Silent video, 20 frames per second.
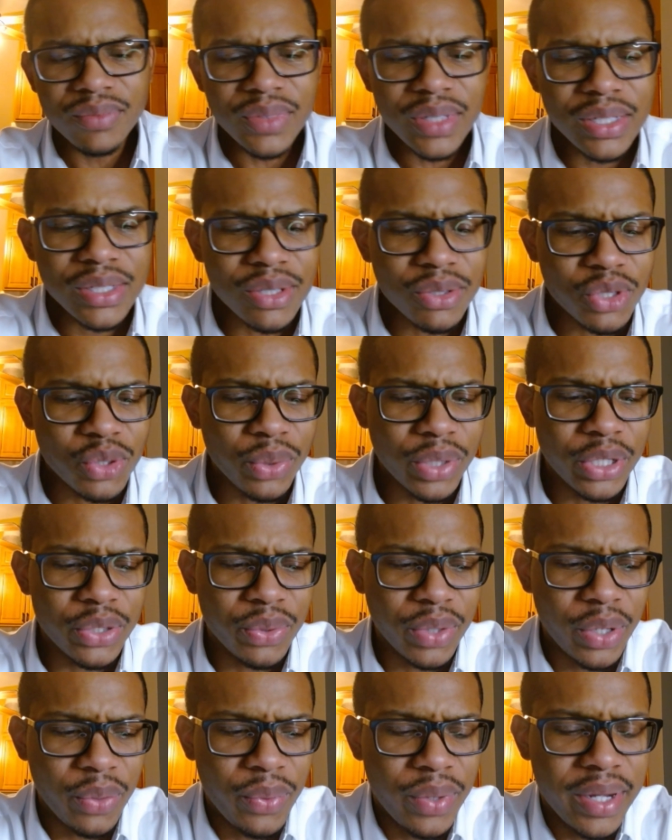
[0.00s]
So
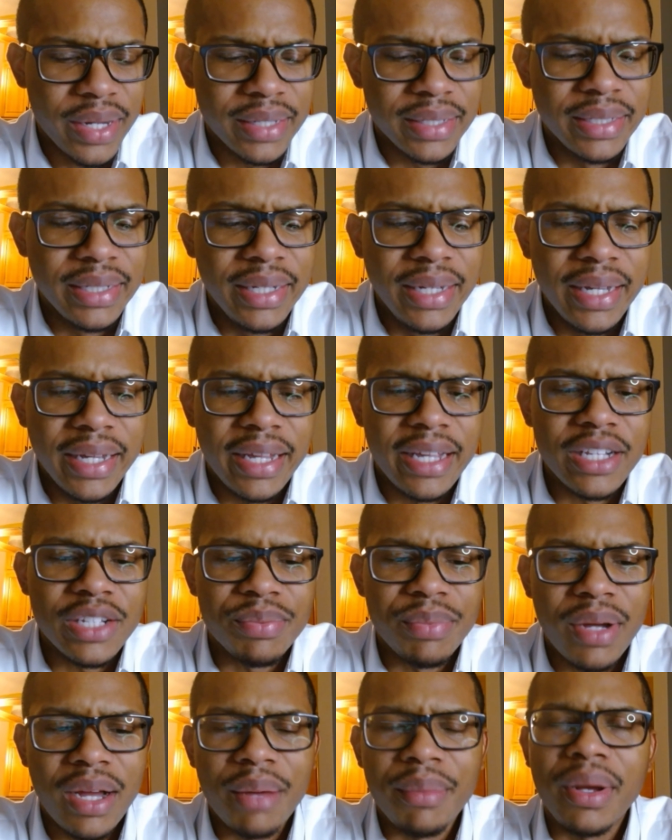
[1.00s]
2021, kids'
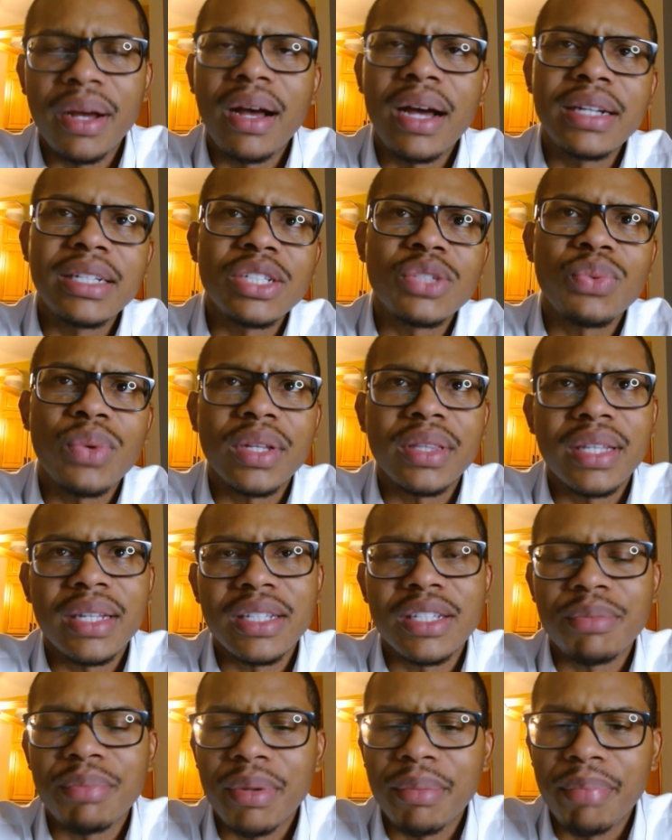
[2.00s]
mom, oh, I just want
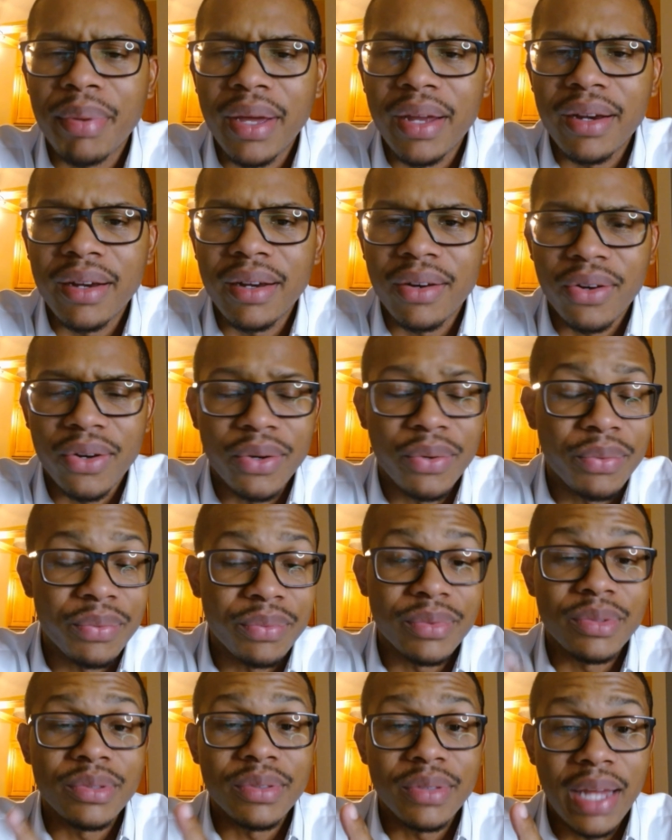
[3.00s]
things to be better, or
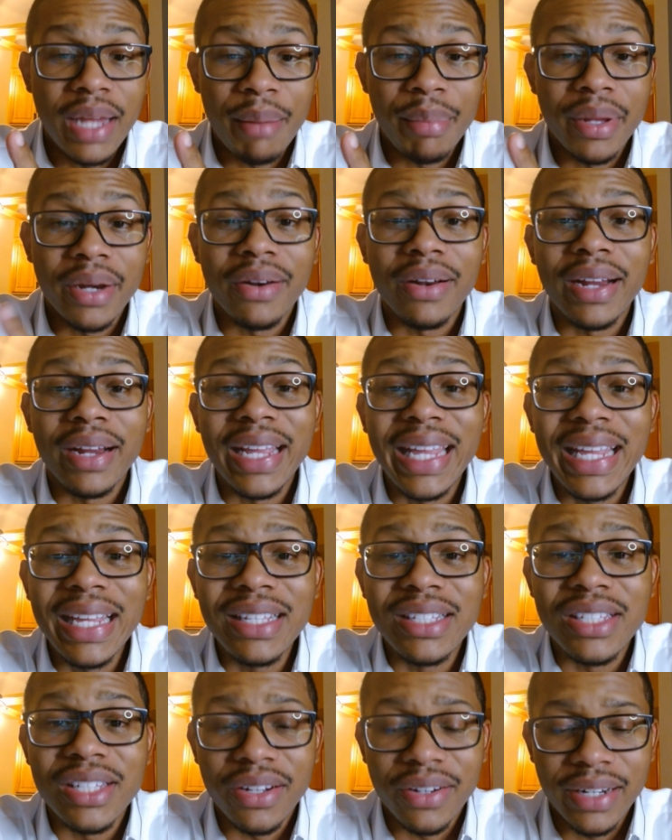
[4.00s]
not better,
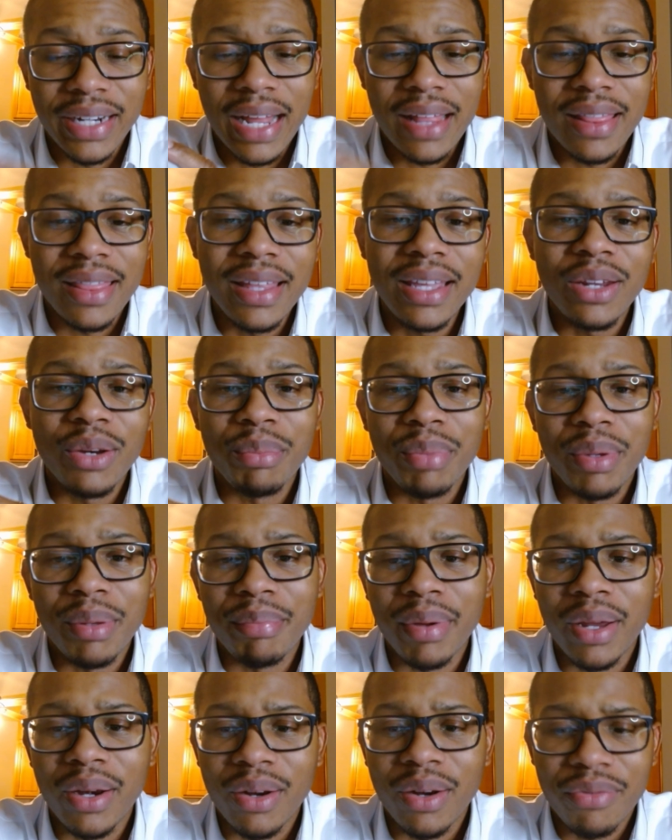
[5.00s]
easier. And I think it'll be
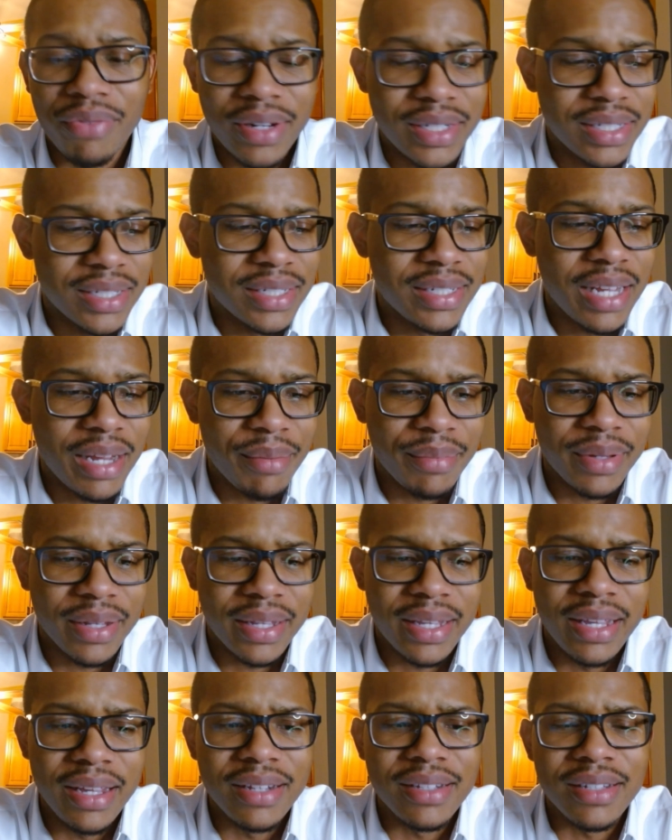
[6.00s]
better if I just take the
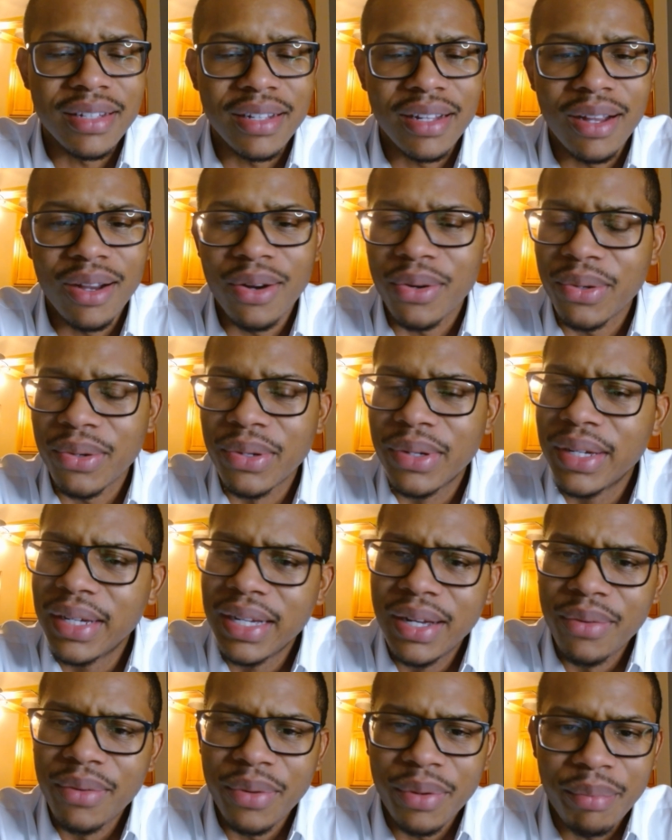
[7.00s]
kids and go
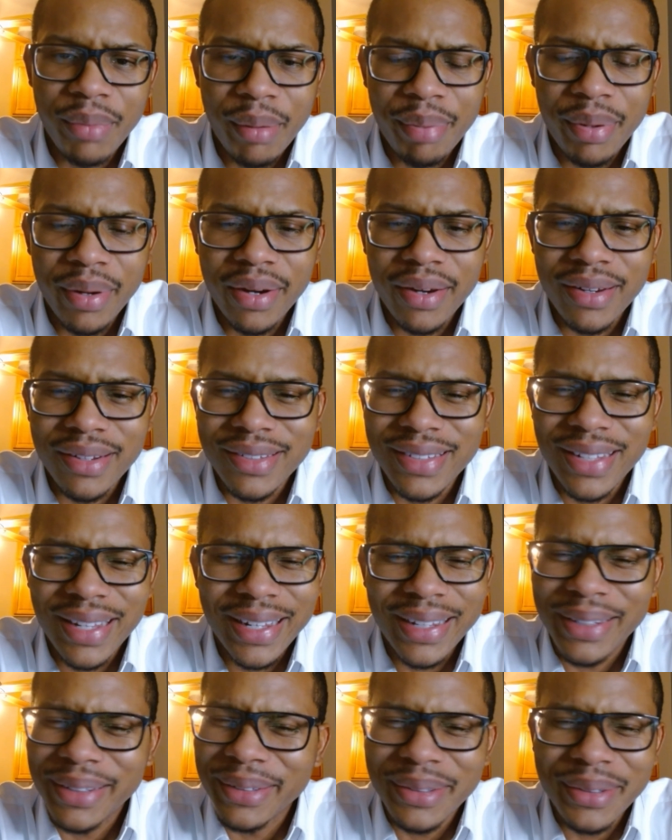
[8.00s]
with my parents.
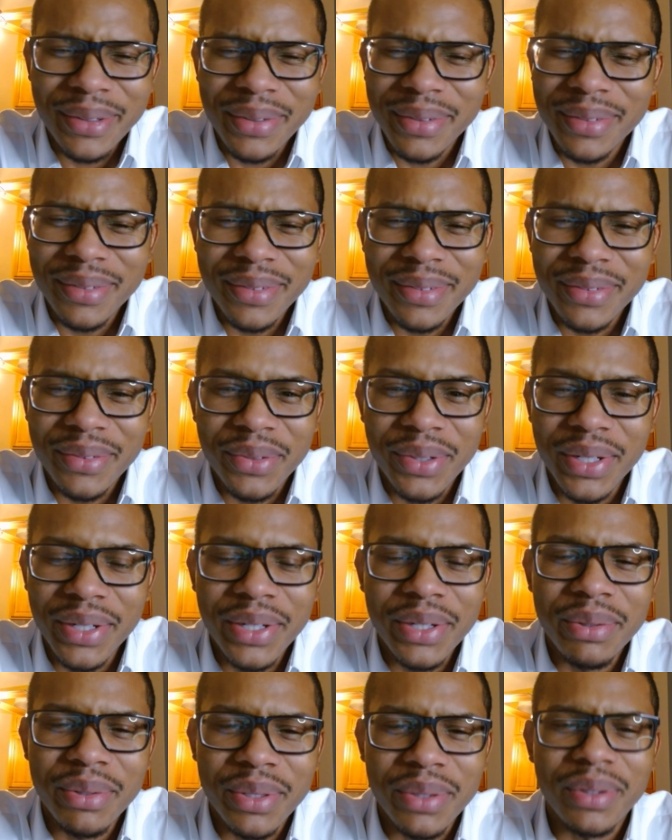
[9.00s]
Like, what are
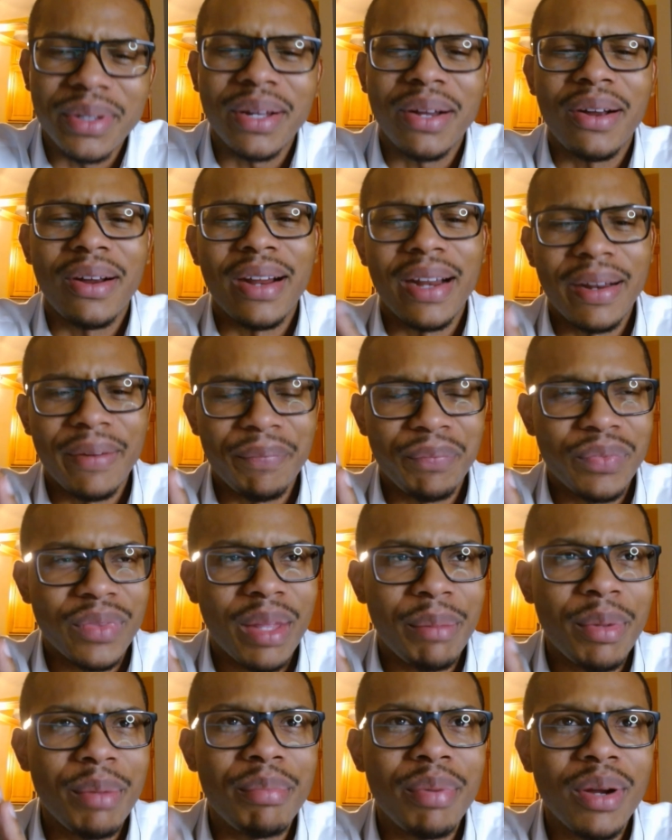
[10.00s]
you doing? All right,
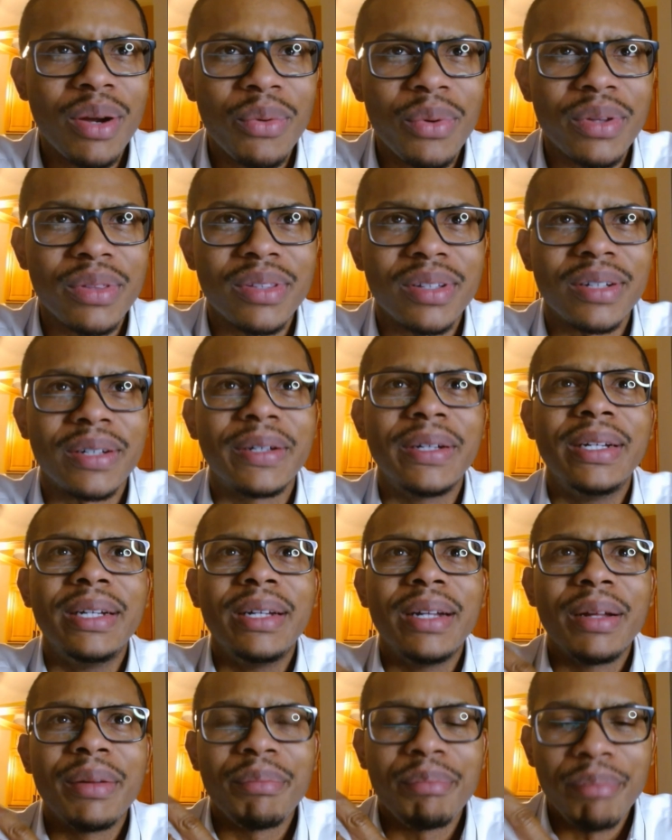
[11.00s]
let me bear with her.
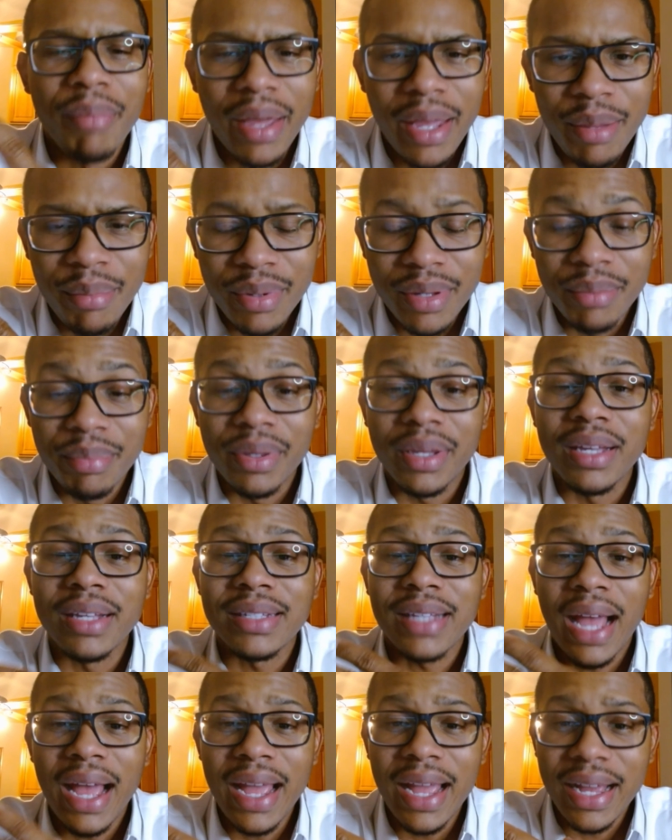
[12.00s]
Maybe because
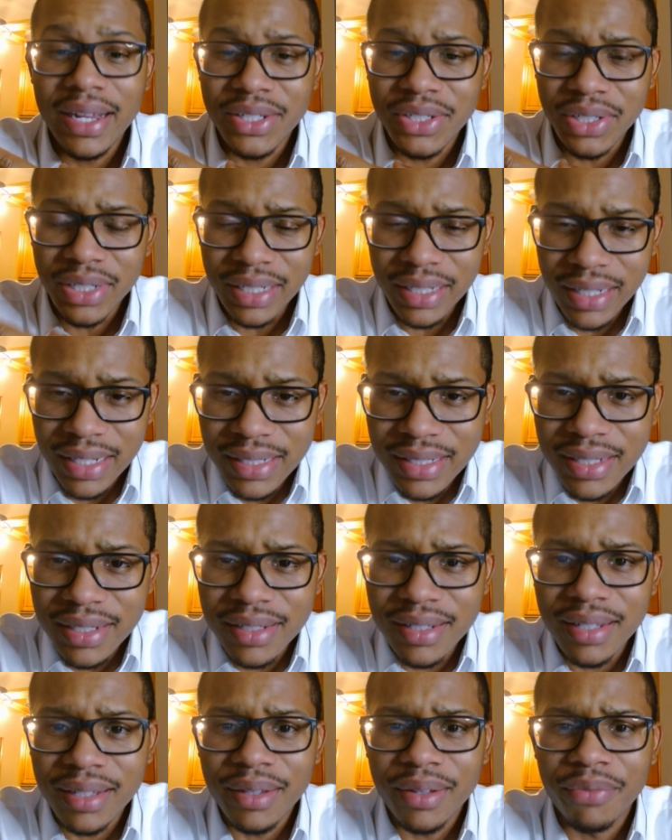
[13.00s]
I actually listened
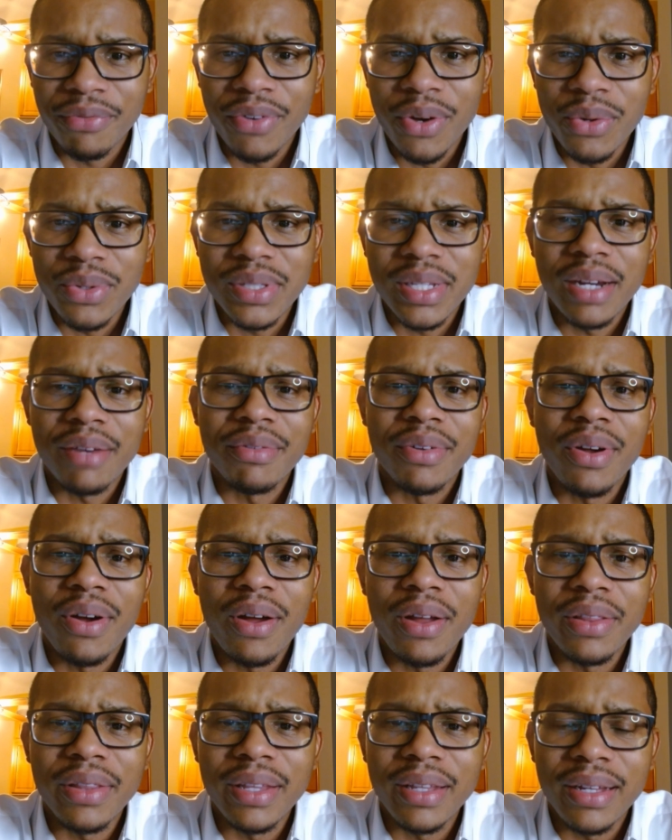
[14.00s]
to the folks that have
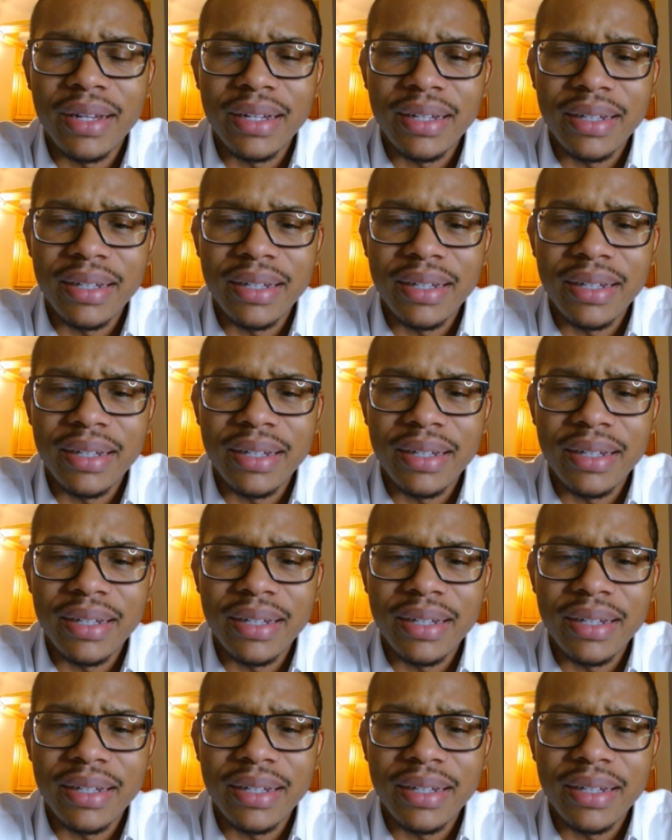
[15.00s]
gone